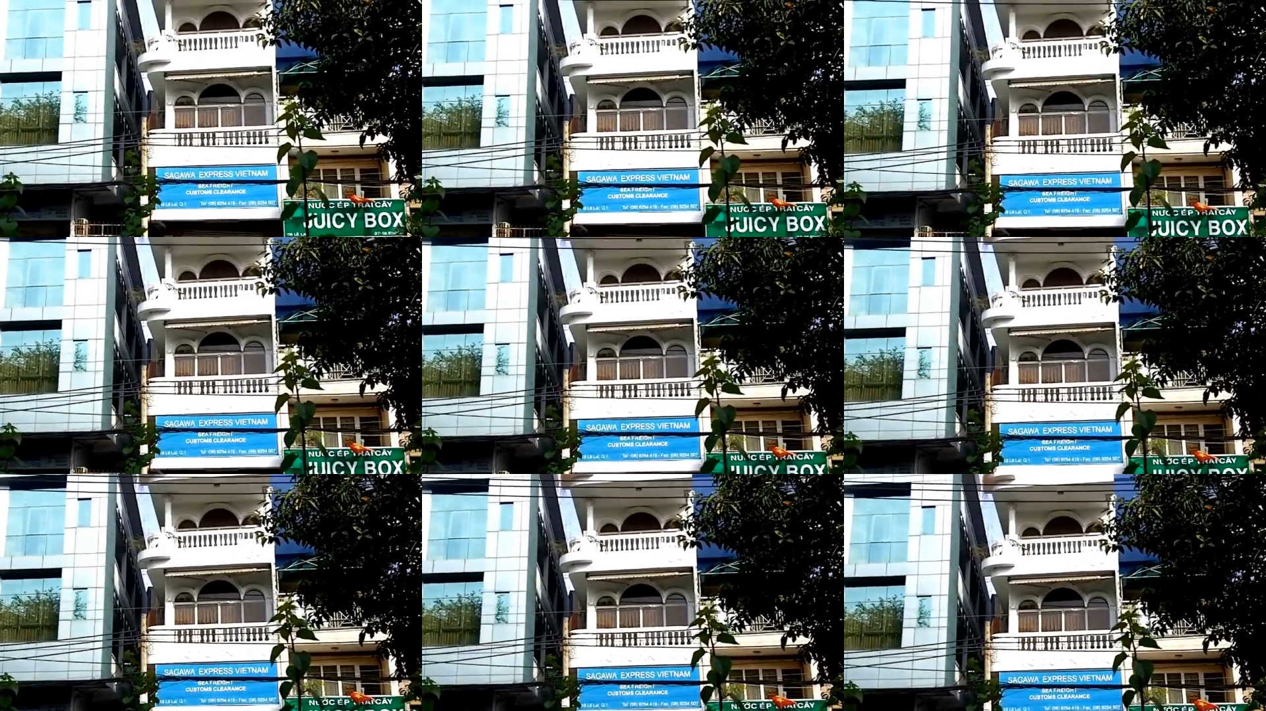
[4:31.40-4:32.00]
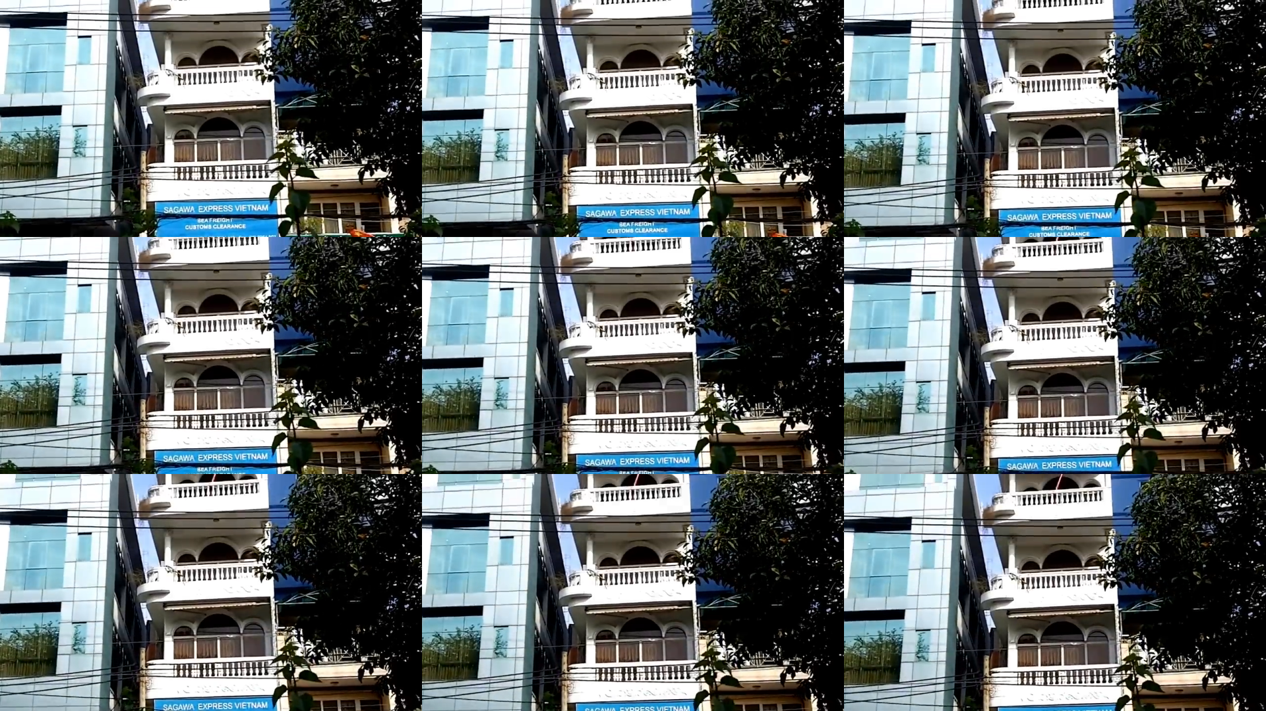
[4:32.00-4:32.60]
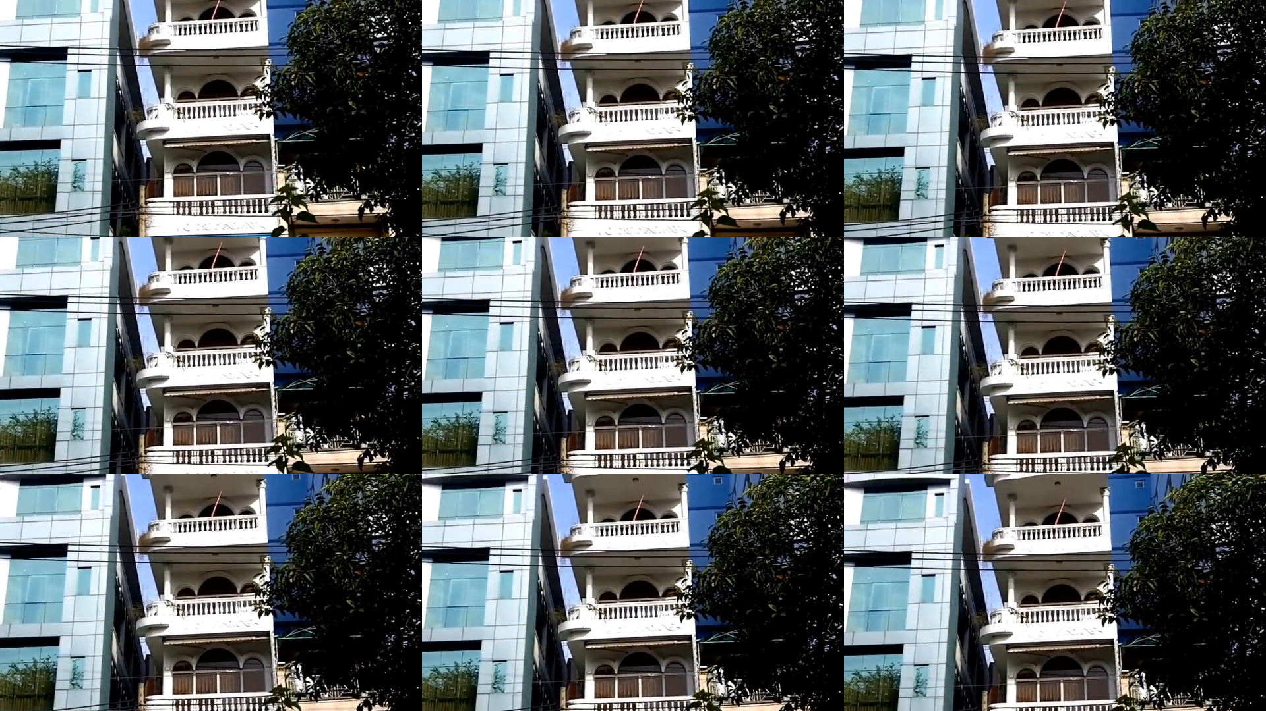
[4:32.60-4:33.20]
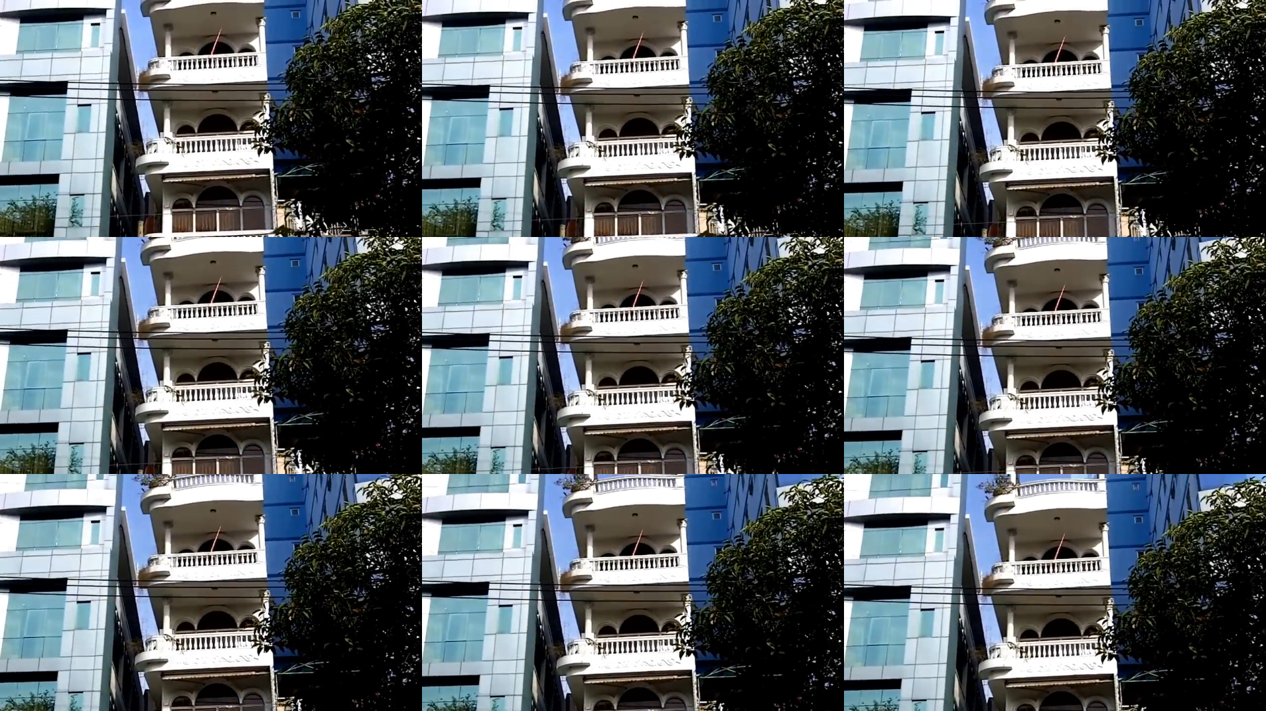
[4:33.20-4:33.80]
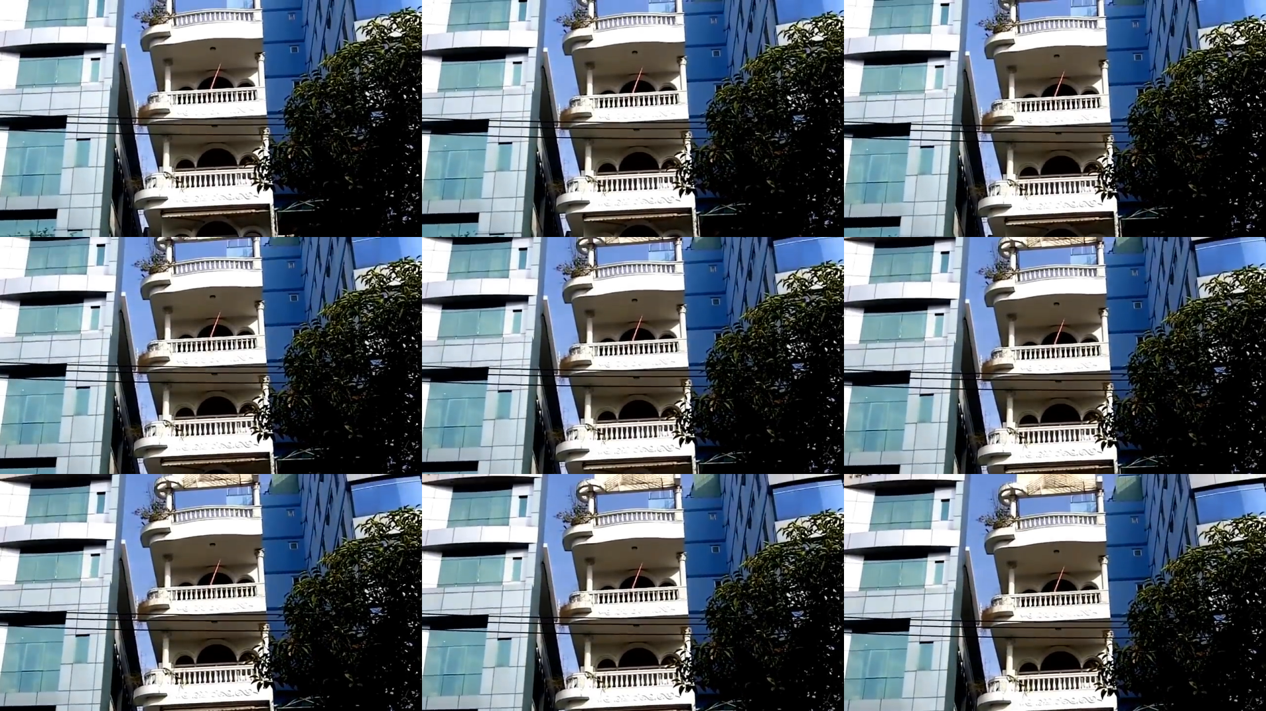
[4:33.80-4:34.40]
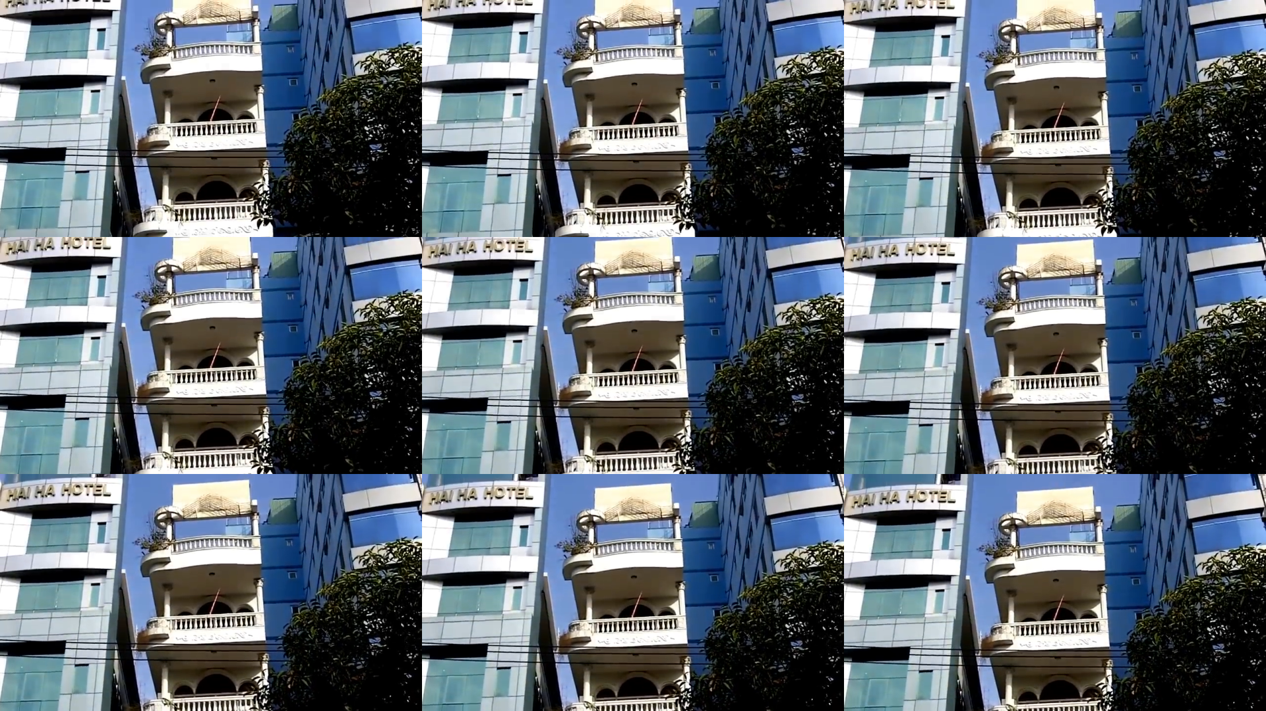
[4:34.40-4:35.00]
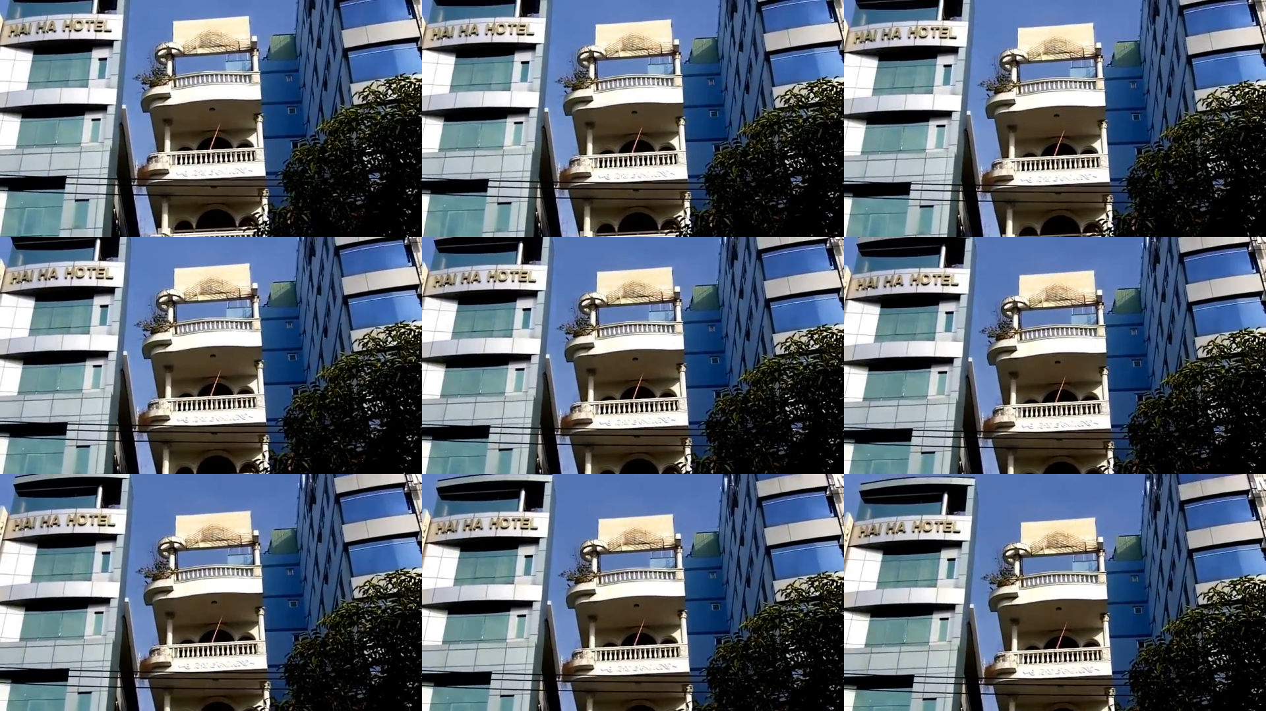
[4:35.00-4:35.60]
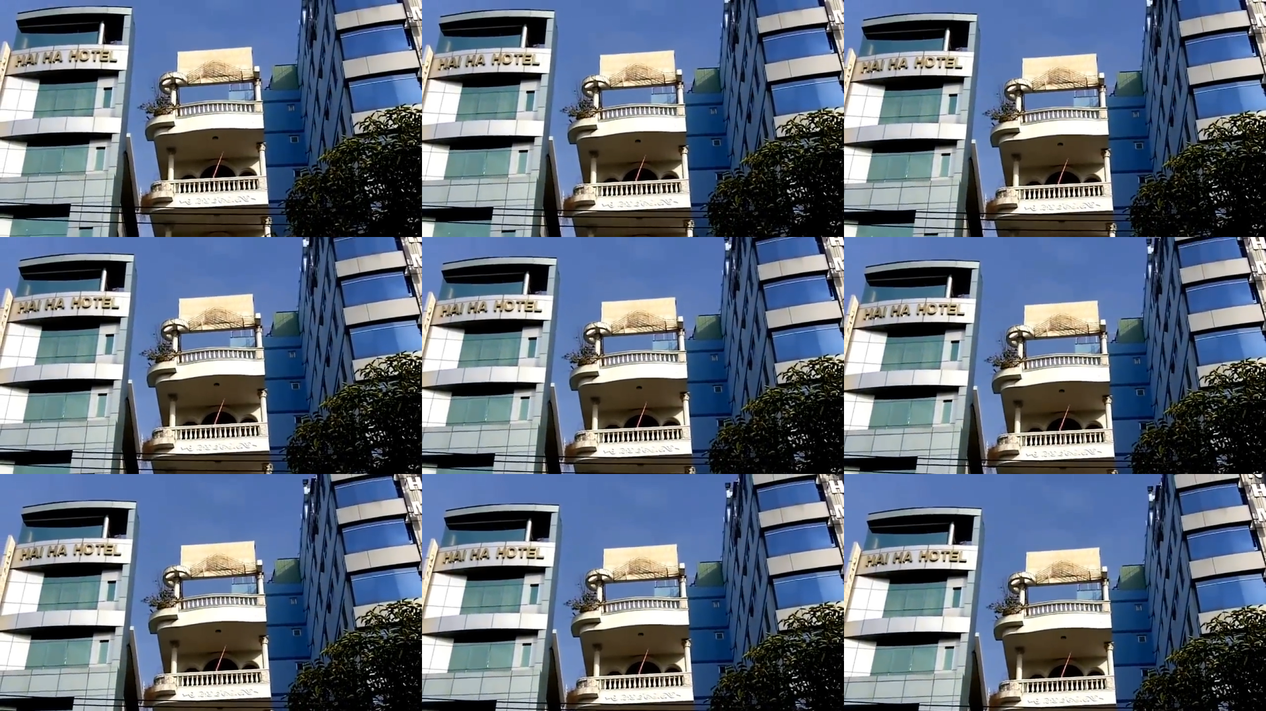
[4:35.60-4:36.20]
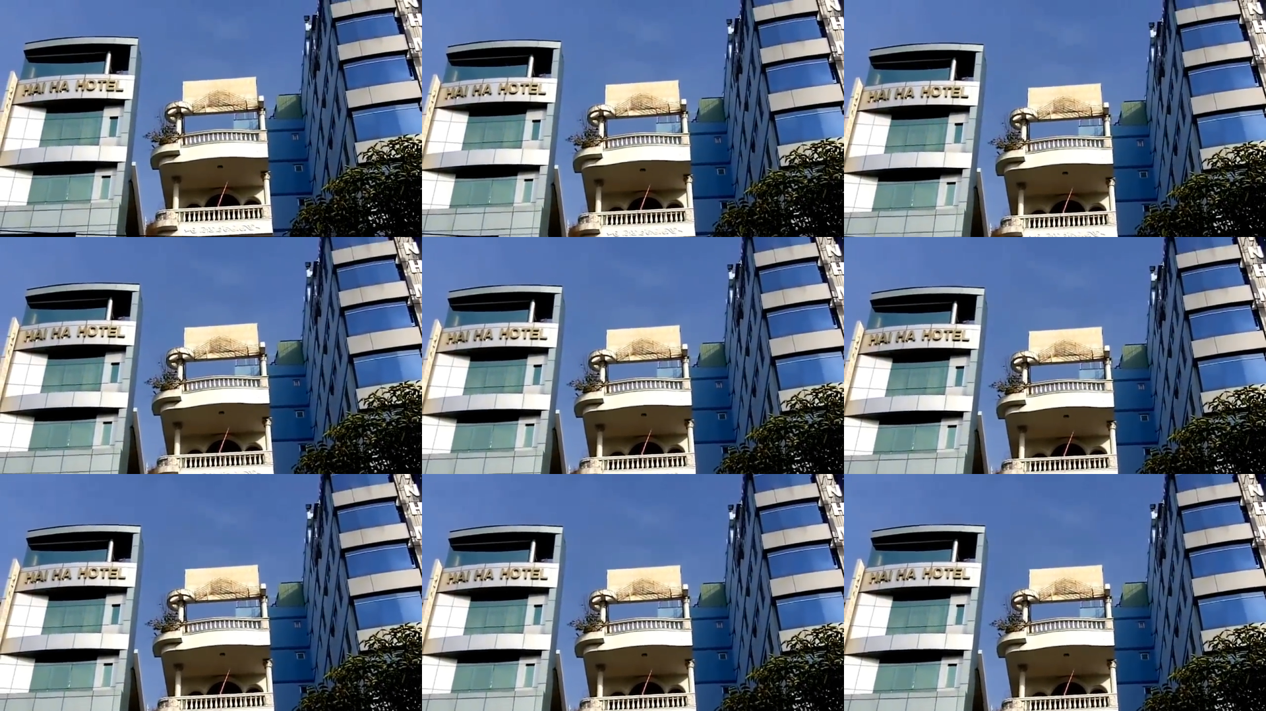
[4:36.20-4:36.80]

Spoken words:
No face is visible, so there are no lips to read.